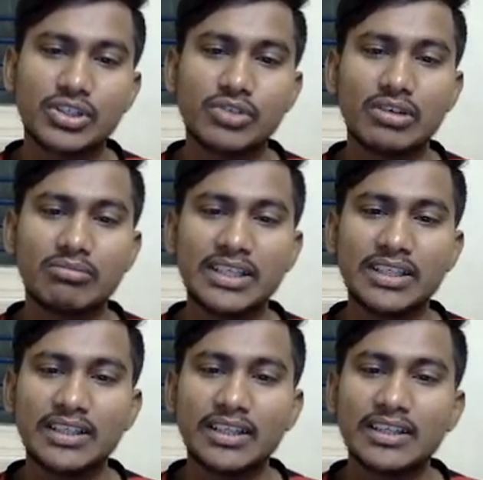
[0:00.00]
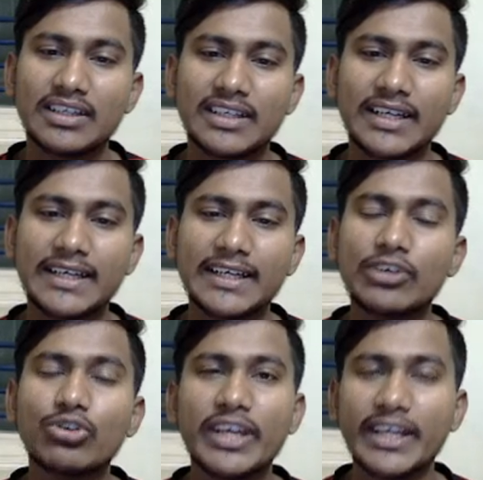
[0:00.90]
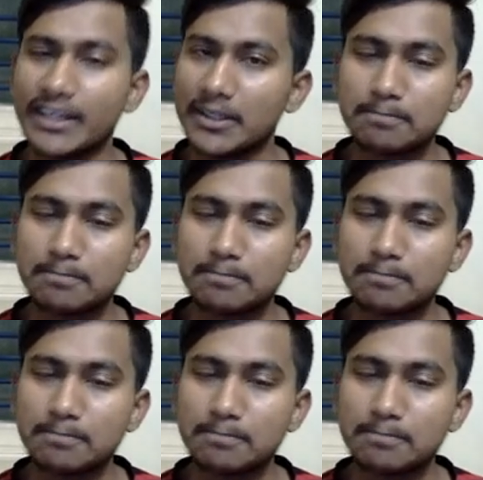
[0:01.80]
will be rate into area.